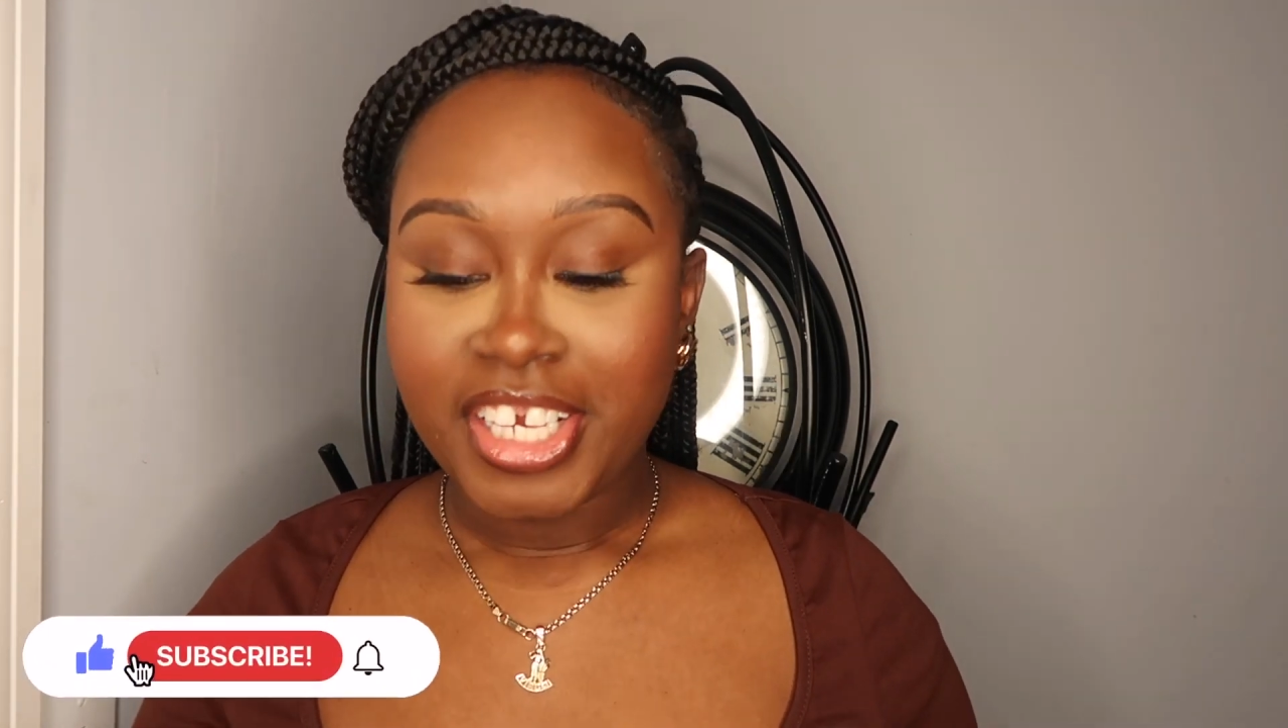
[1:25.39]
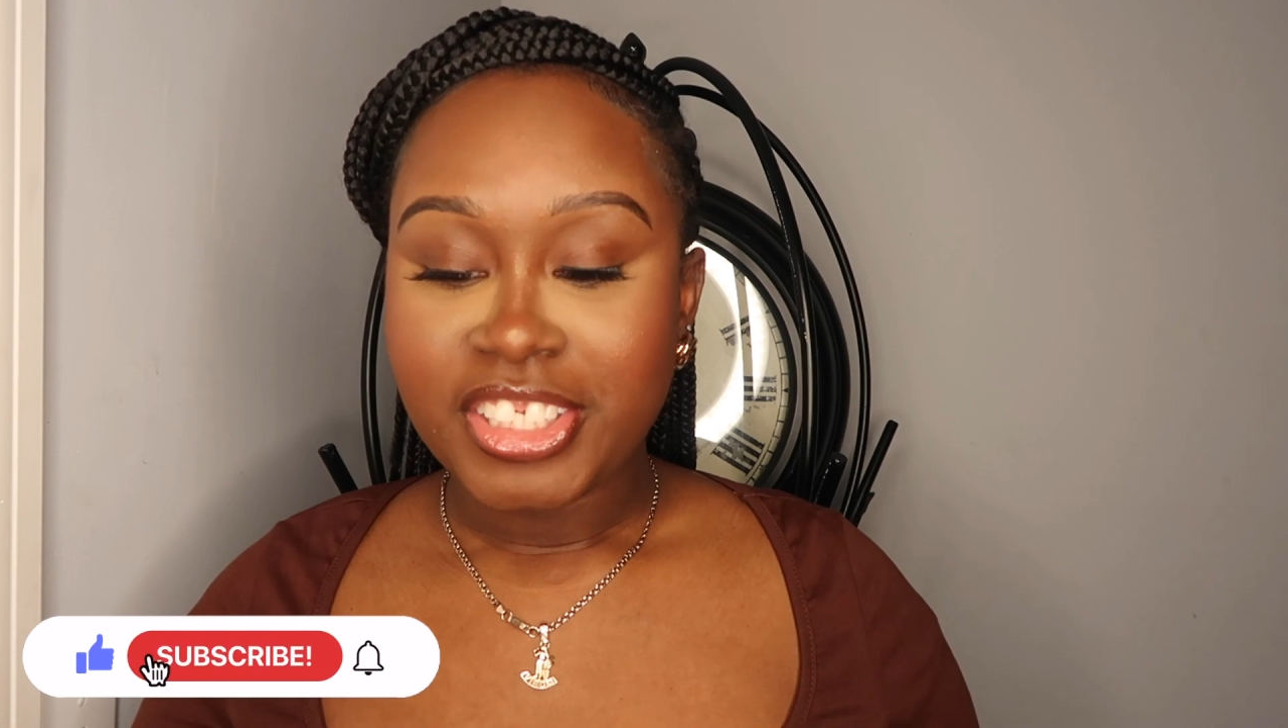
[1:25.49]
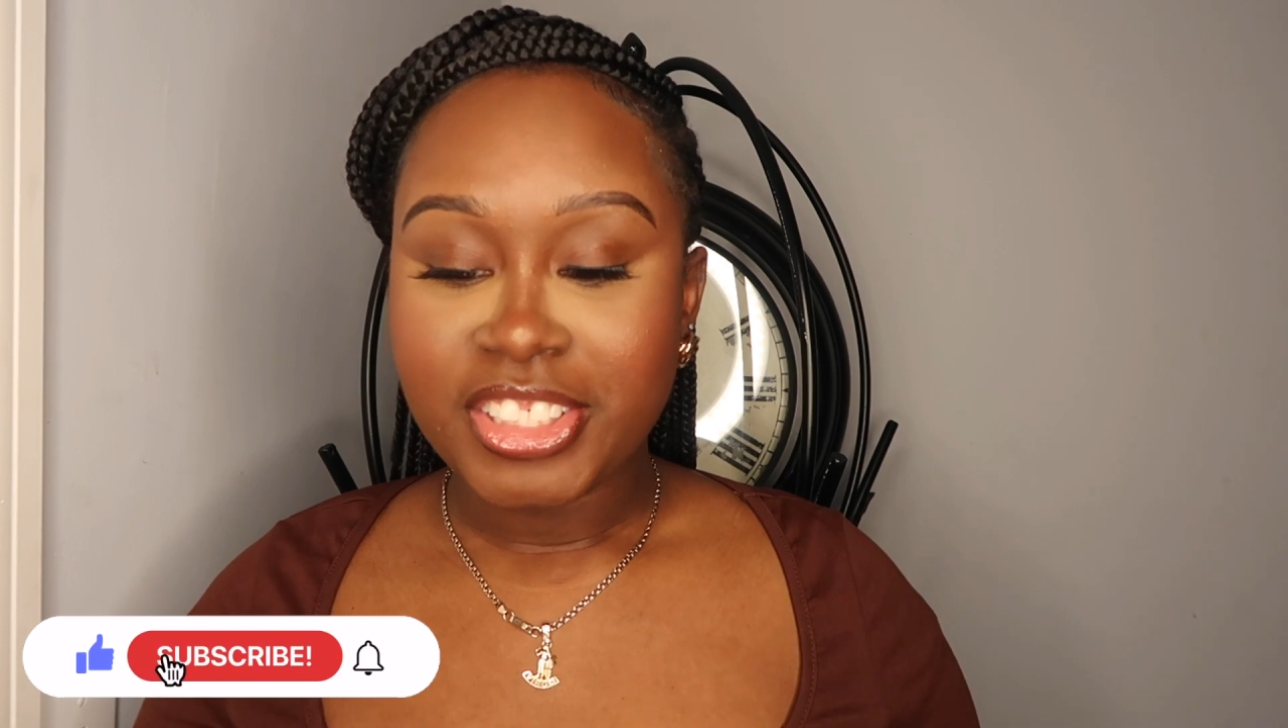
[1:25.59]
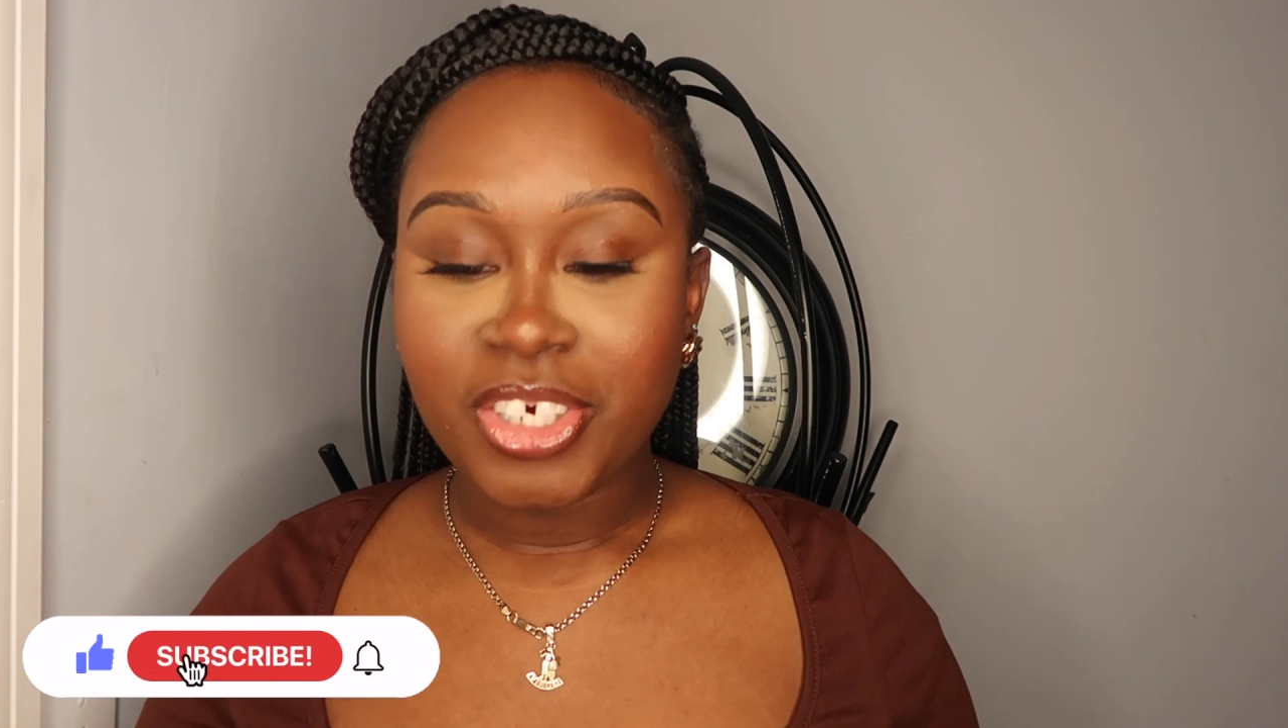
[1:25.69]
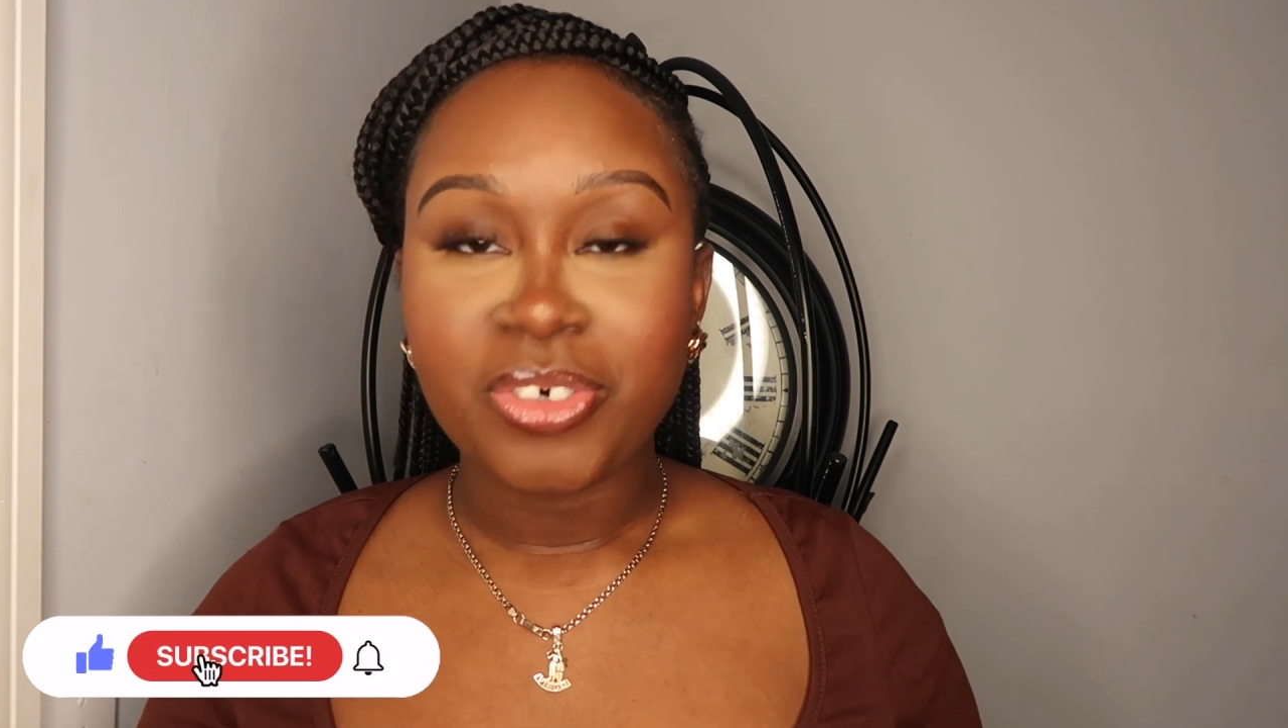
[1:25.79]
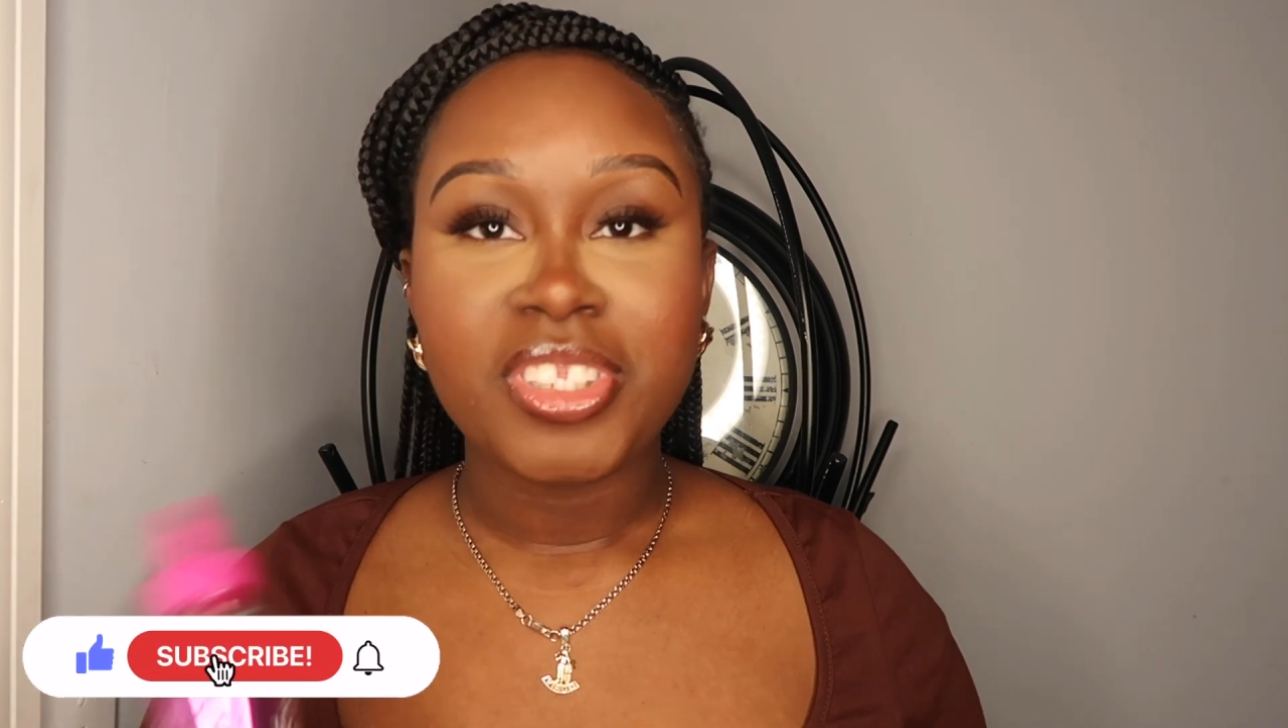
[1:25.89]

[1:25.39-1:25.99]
so